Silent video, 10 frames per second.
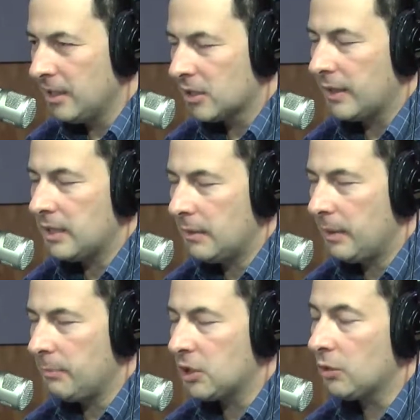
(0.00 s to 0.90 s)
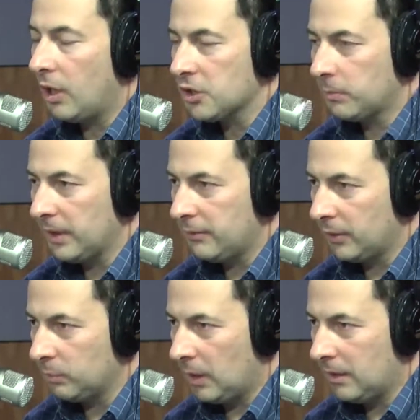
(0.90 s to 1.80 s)
So, but you also played
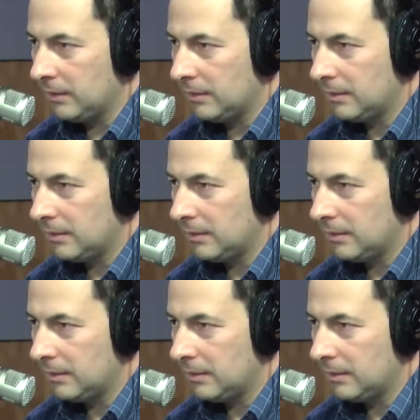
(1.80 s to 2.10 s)
football.